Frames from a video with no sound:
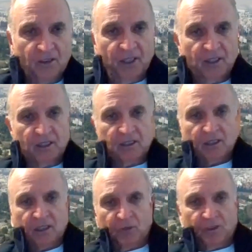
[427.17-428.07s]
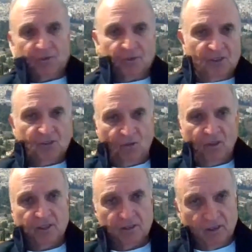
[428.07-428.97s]
that which would
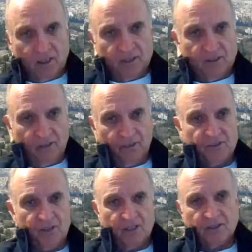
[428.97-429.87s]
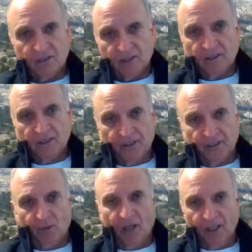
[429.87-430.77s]
destroy civilization,
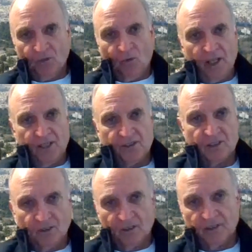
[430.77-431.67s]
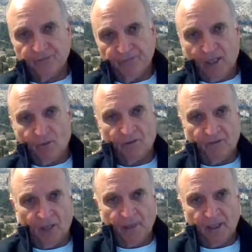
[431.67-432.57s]
that there were other ways to do it. They were
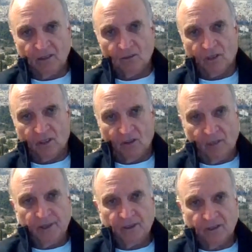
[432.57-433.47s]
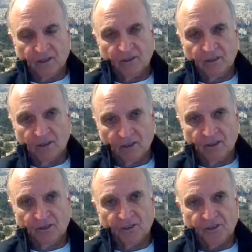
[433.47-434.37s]
environmental or climate. You could
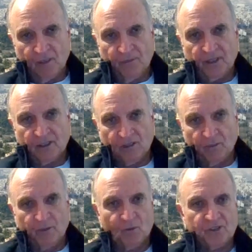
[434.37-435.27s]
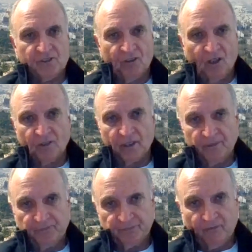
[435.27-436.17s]
do the same thing somewhat more slowly